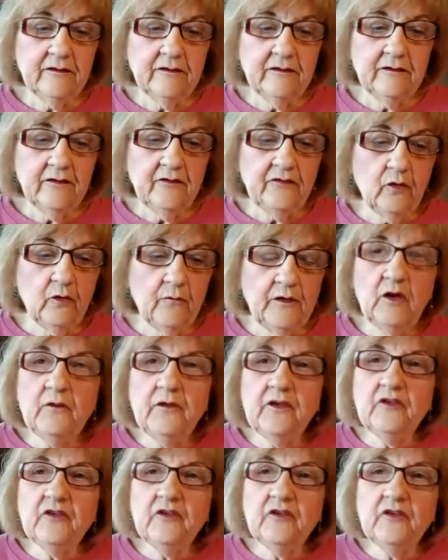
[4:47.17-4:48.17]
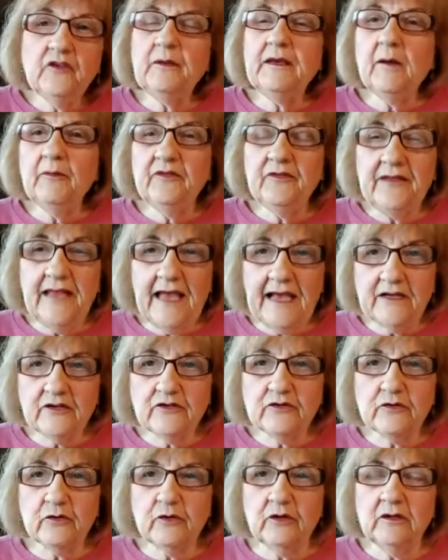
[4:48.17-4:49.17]
So, you know, this becomes
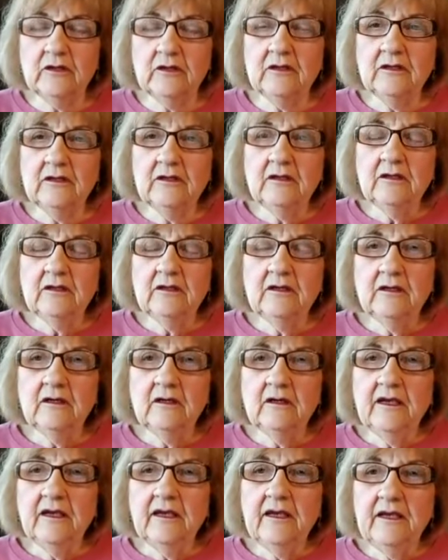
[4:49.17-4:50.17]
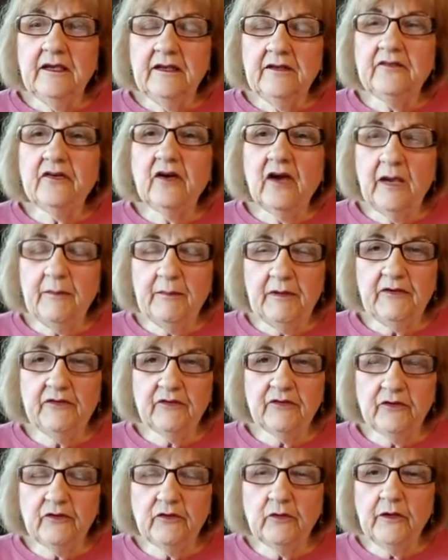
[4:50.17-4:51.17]
natural in time as
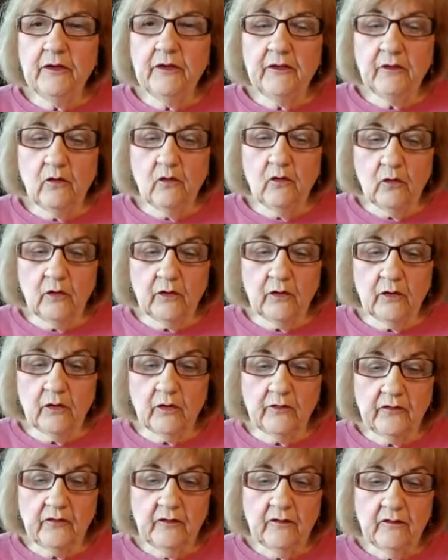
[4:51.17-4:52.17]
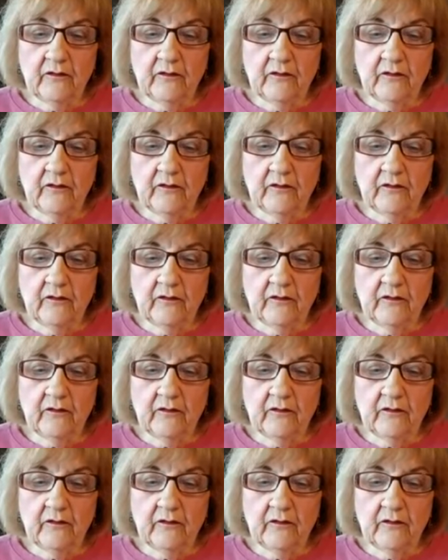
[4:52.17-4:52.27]
you're doing the course.